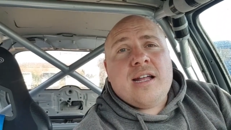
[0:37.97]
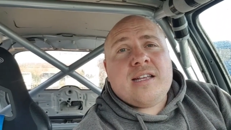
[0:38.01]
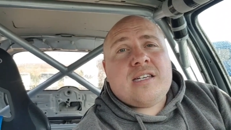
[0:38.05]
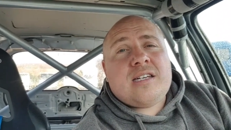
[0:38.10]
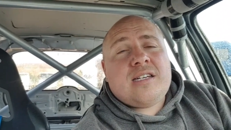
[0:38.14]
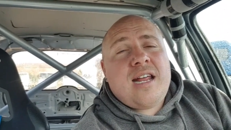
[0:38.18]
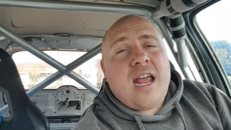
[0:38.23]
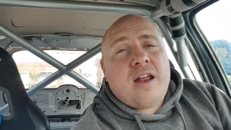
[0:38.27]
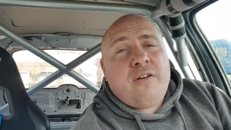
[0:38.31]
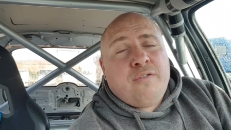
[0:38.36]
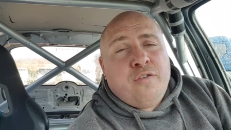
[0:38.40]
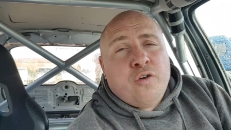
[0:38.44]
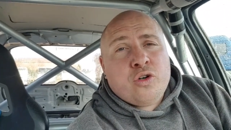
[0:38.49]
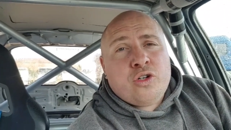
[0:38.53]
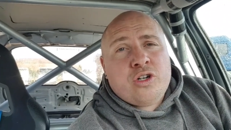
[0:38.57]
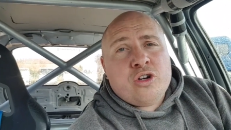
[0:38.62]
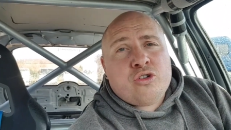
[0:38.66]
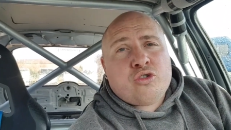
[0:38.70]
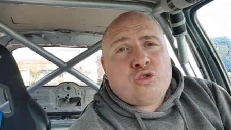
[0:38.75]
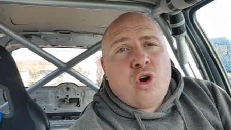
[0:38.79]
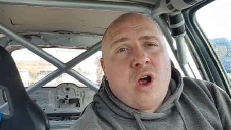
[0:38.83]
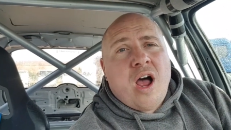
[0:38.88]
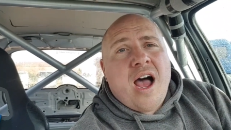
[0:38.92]
It's dead
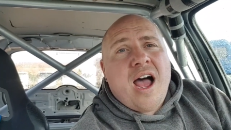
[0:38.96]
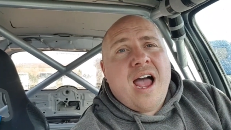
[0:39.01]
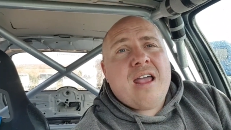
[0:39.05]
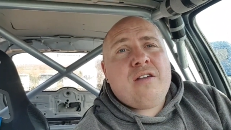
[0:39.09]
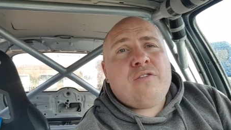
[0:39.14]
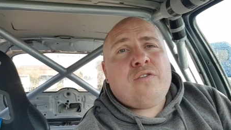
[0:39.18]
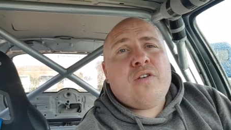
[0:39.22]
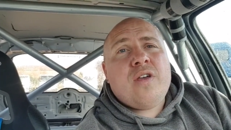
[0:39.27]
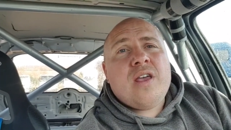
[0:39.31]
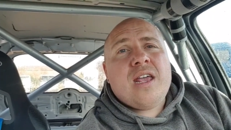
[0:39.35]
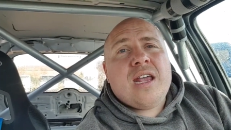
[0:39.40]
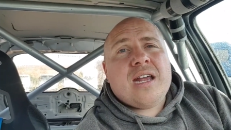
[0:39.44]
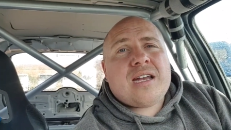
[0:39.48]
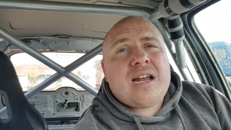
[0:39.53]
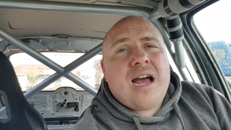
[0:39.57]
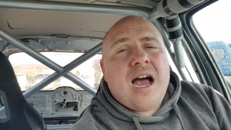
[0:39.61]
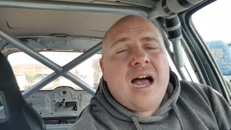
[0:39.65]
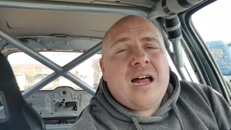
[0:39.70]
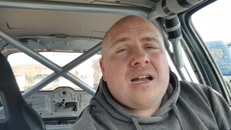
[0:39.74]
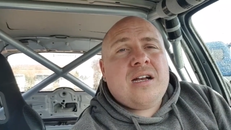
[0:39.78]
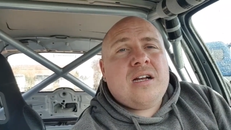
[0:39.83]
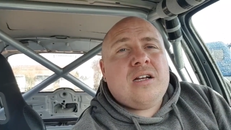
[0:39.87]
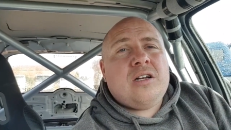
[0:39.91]
fun to drive. It
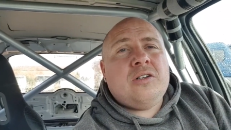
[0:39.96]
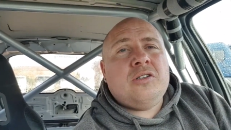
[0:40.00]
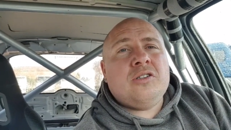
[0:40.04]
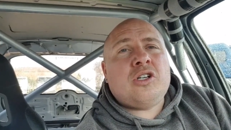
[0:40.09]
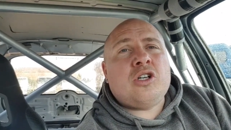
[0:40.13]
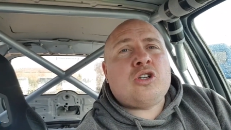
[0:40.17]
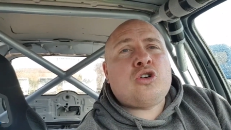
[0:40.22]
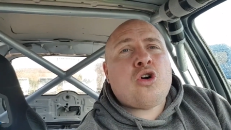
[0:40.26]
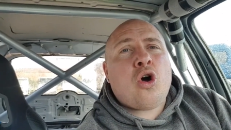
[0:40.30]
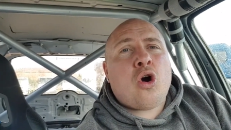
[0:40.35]
handles.